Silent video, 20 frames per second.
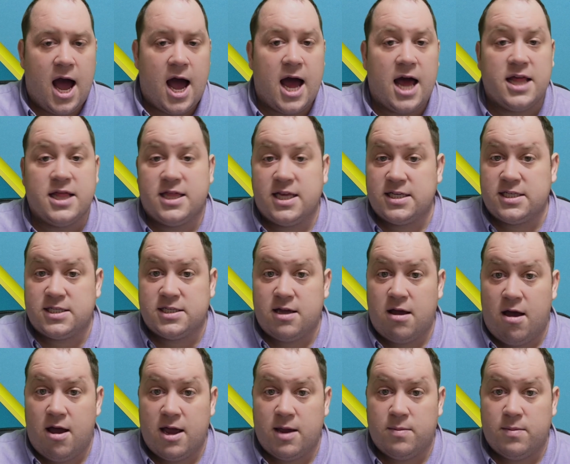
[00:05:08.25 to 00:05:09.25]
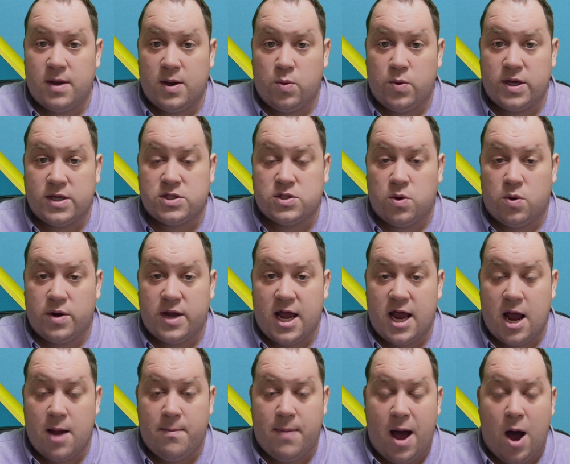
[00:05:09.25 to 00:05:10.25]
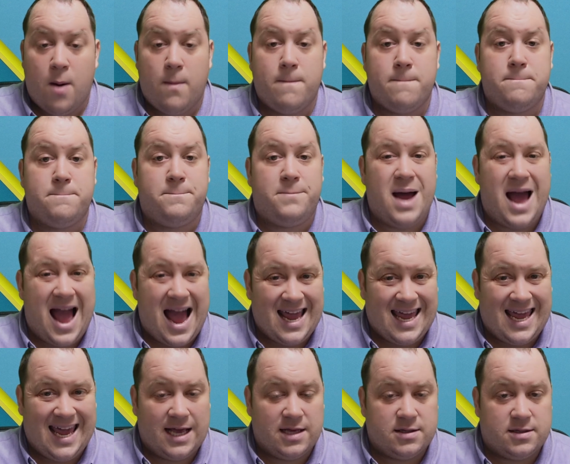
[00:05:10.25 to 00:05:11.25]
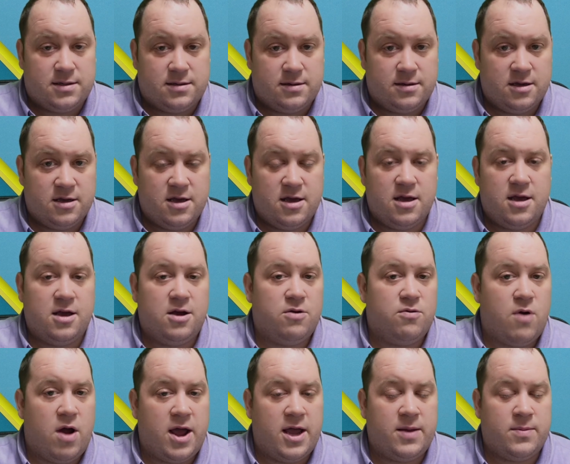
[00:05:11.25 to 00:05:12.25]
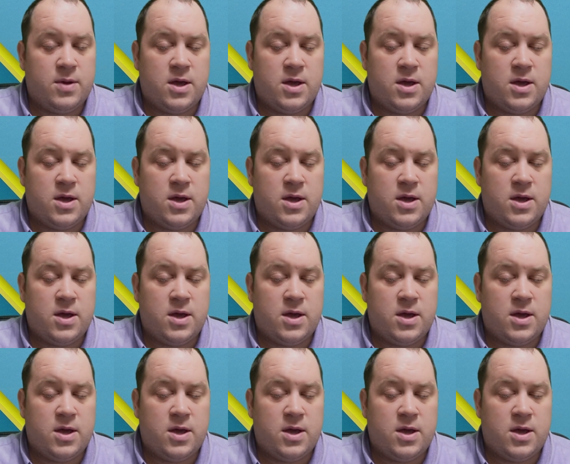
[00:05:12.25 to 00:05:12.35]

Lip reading: This time we're talking about packet, right?